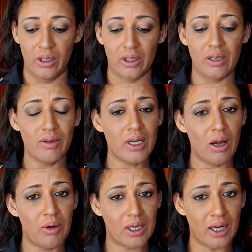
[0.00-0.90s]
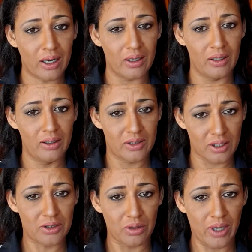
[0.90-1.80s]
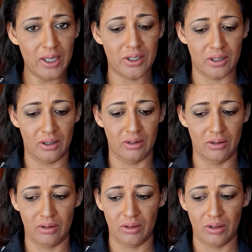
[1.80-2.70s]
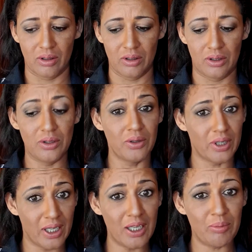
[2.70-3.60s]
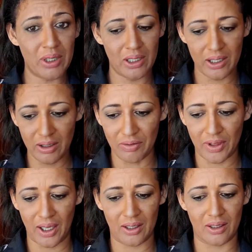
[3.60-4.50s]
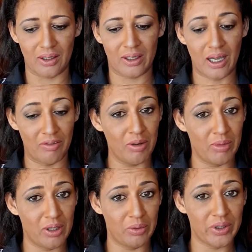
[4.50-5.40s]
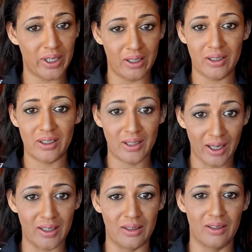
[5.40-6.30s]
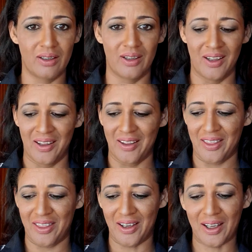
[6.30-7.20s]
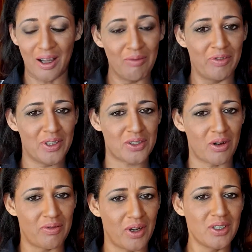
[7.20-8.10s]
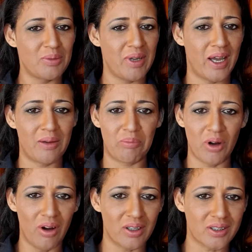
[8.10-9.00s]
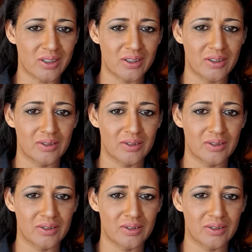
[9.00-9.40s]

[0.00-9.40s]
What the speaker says: Given our current situation, do you really believe that government would entertain the comforts of those behind bars?